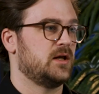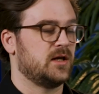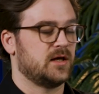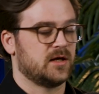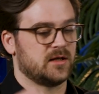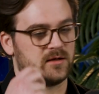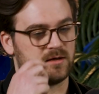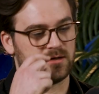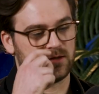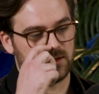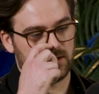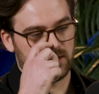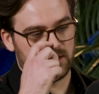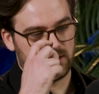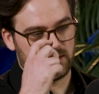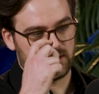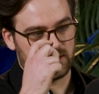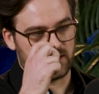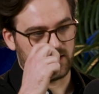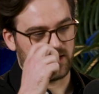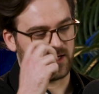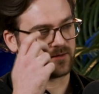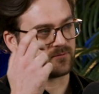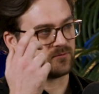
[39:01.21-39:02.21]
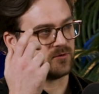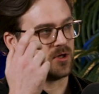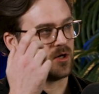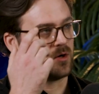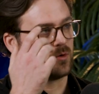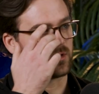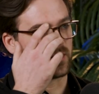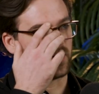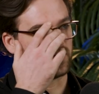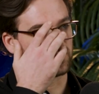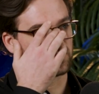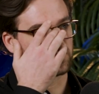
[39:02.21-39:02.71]
And out of
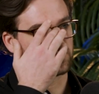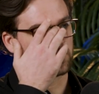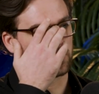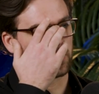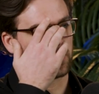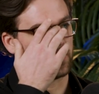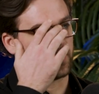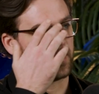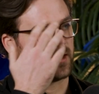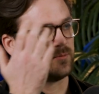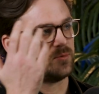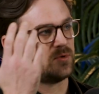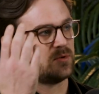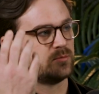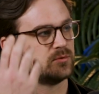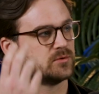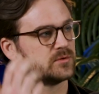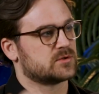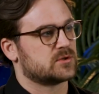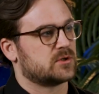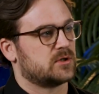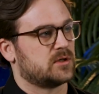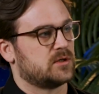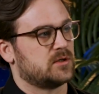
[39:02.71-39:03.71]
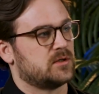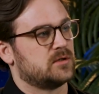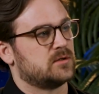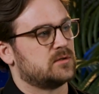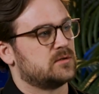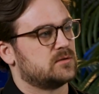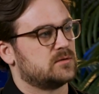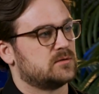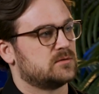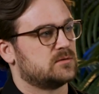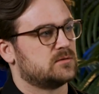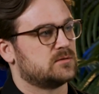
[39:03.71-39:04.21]
nowhere, I just had people starting
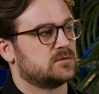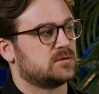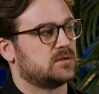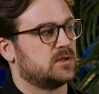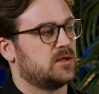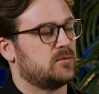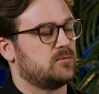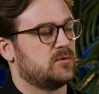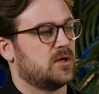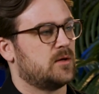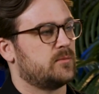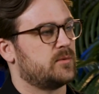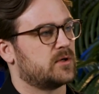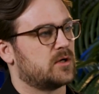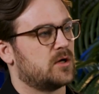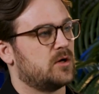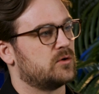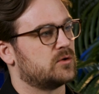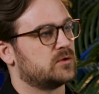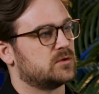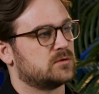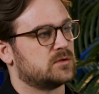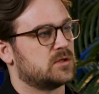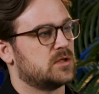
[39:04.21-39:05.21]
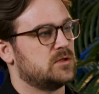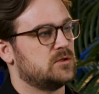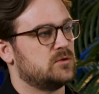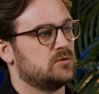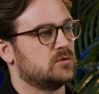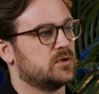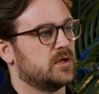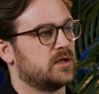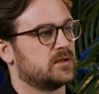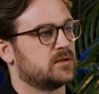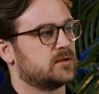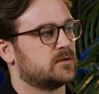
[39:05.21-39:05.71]
to hit me up like, oh, can
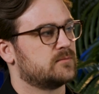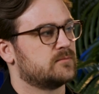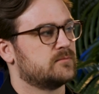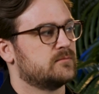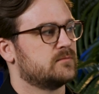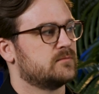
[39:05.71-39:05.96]
you like